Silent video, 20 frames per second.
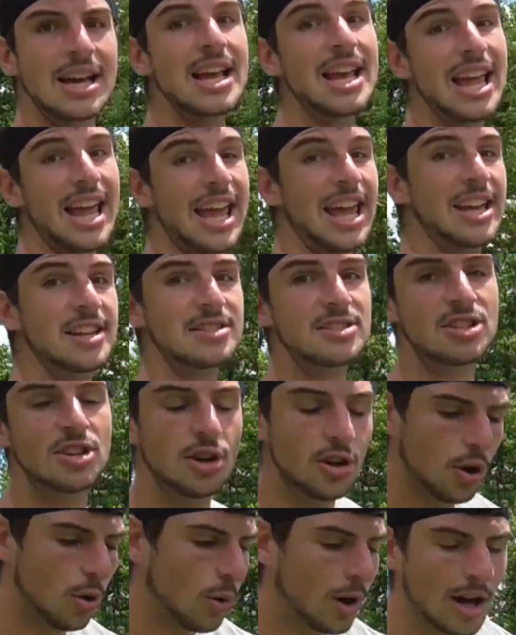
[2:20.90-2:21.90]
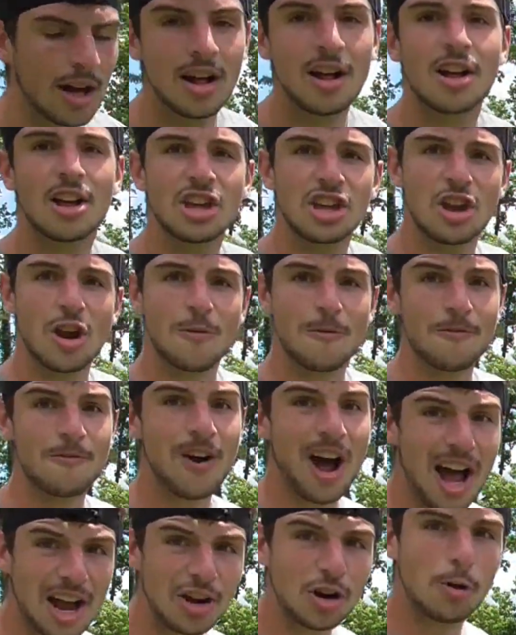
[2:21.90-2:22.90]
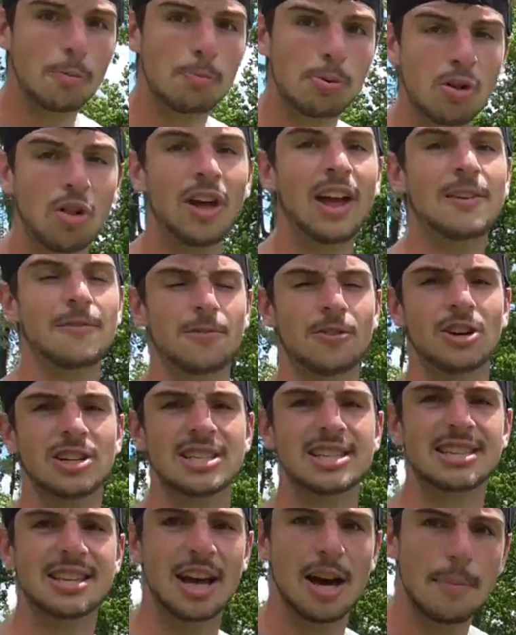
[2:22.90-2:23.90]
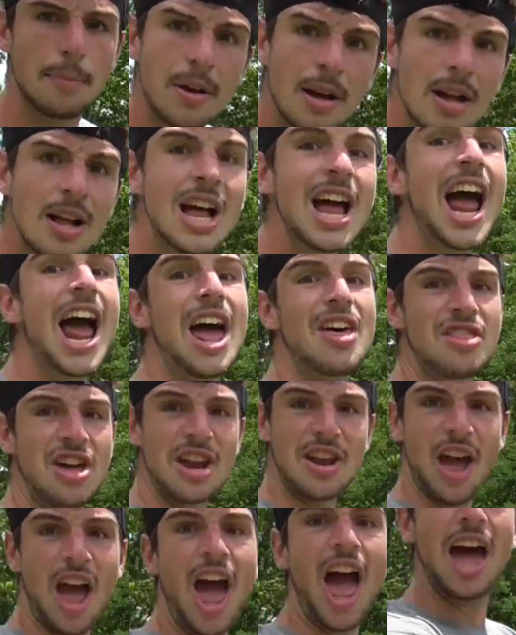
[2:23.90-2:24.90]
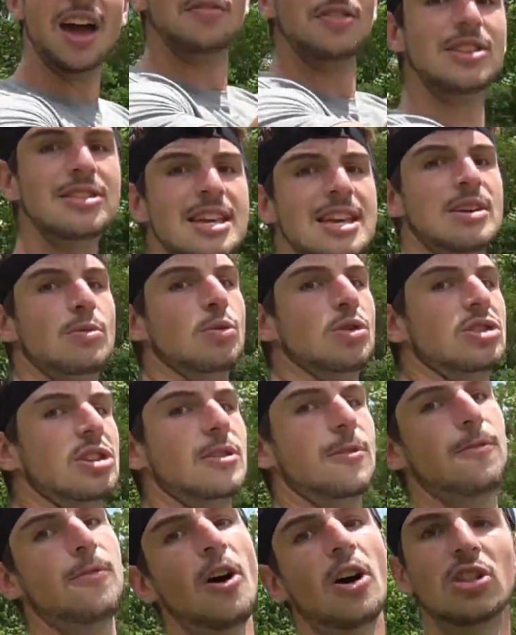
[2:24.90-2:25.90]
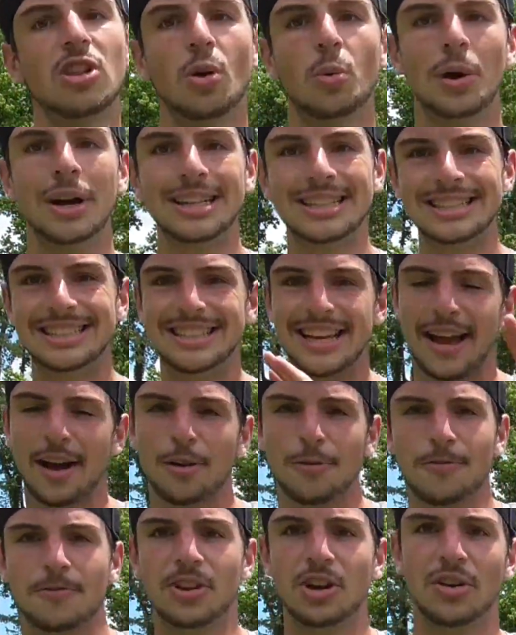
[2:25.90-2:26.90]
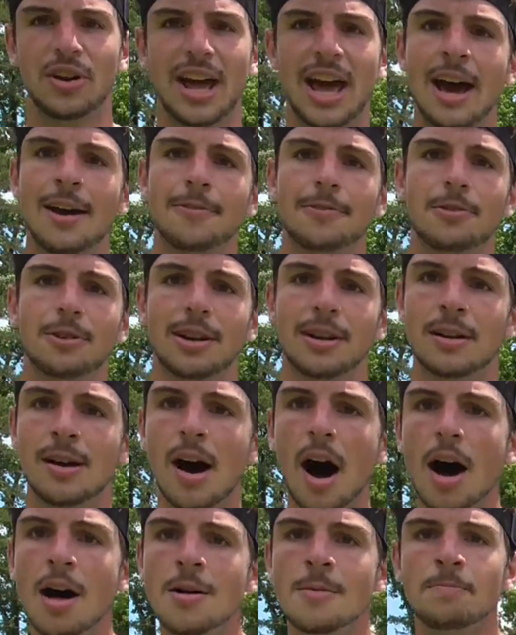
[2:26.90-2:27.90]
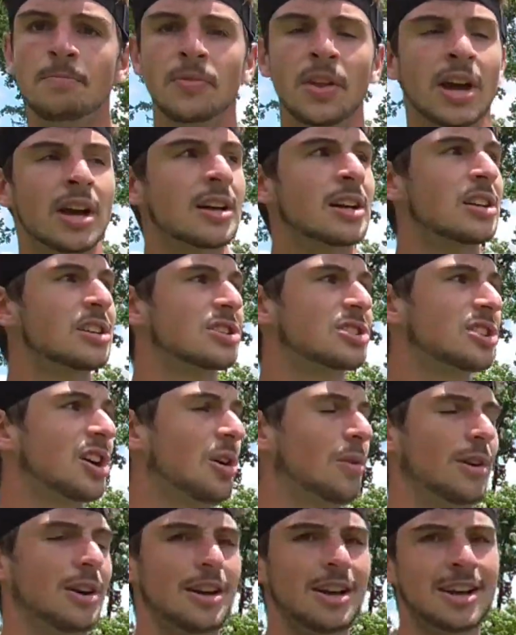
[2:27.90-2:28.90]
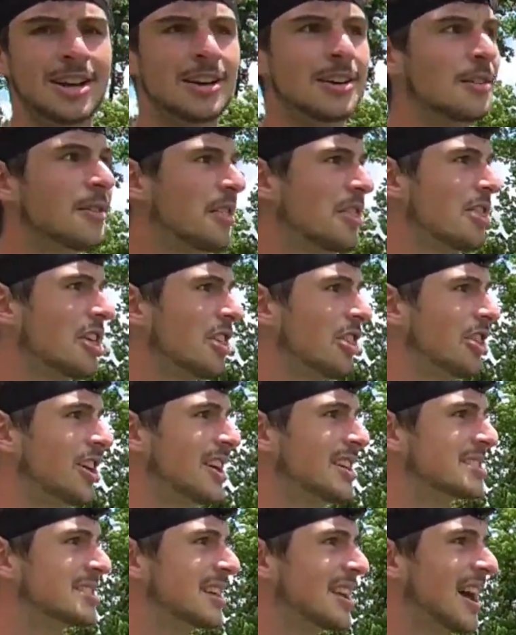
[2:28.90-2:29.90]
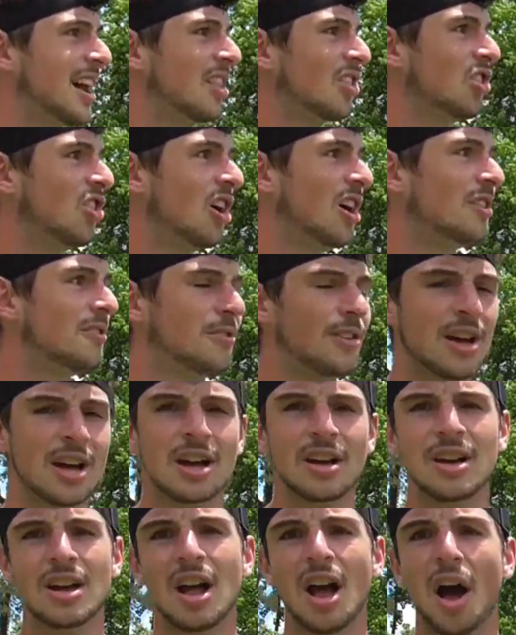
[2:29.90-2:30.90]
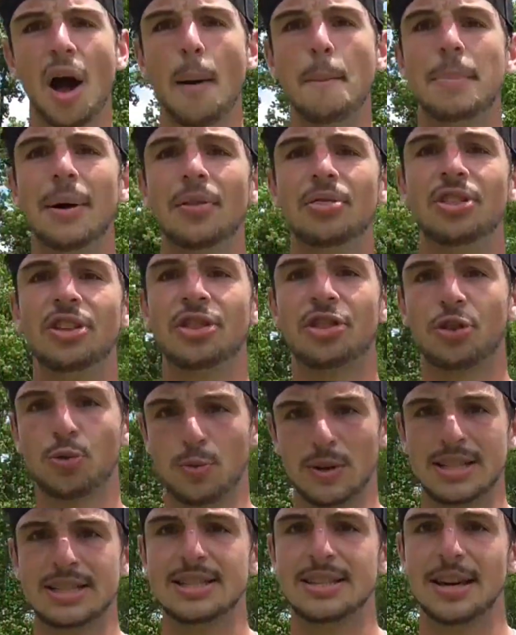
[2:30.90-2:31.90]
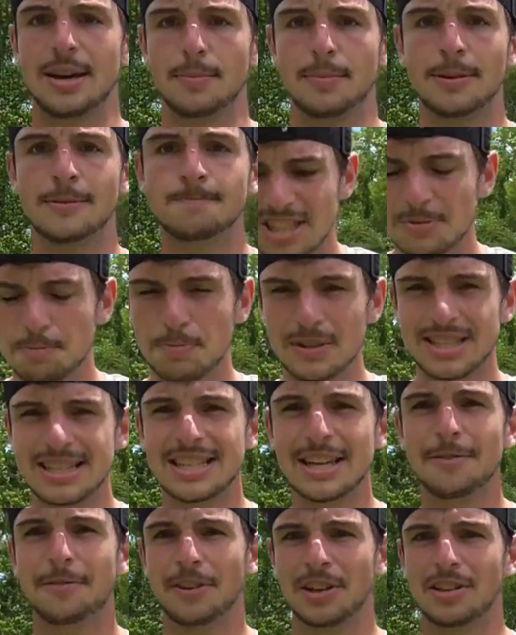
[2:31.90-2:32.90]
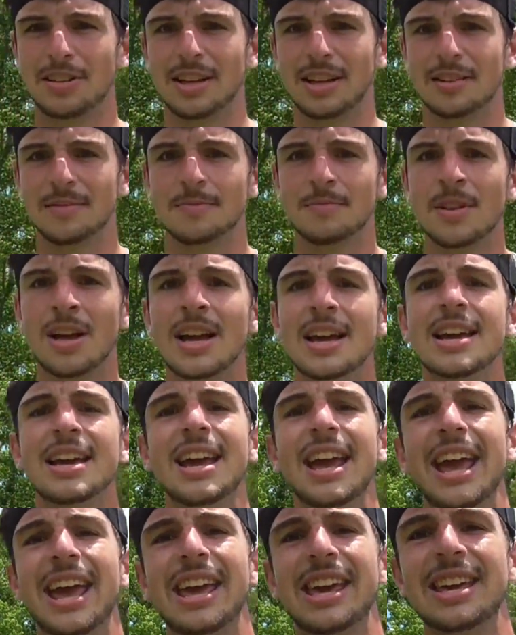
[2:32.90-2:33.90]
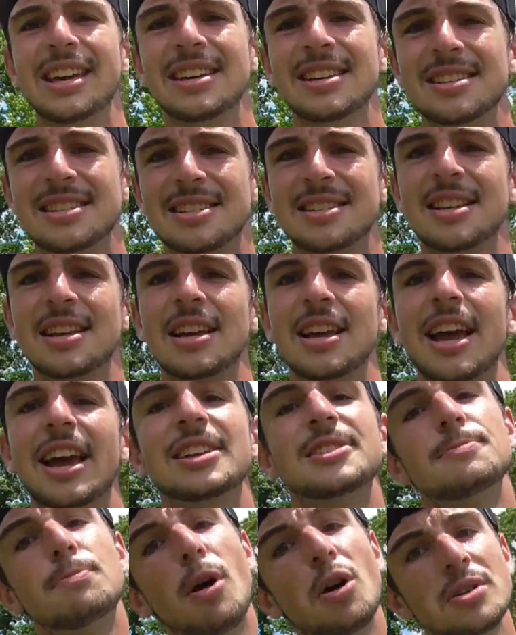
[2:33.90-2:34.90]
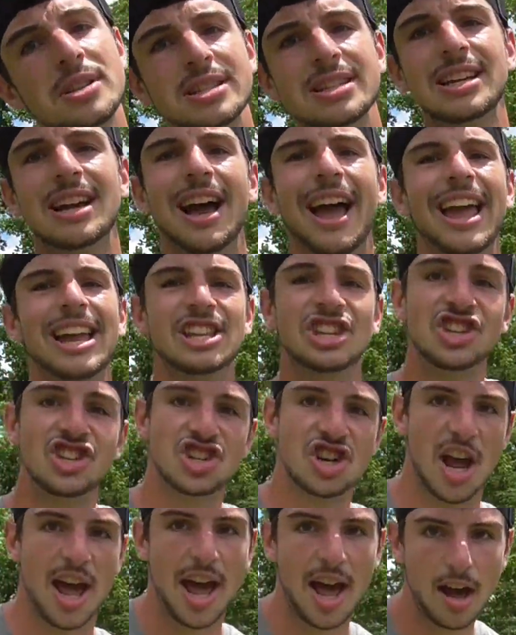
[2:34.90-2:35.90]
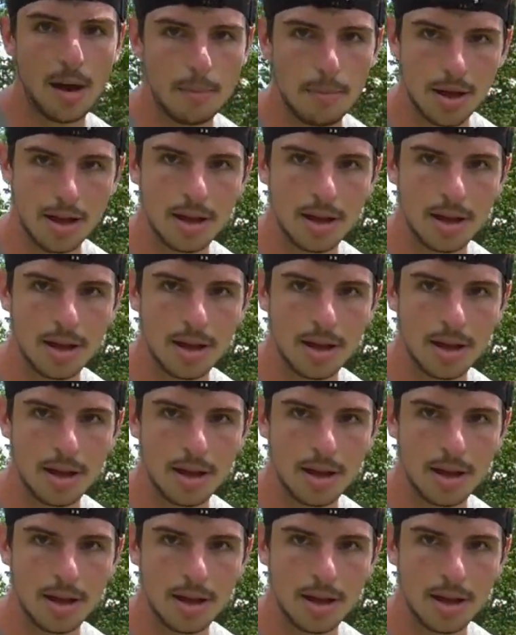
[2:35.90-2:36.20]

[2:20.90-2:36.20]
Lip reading: into your final plant foot step, and then everything will just follow downfield after it. So the things that I love about the three-step specifically is it's mostly a jab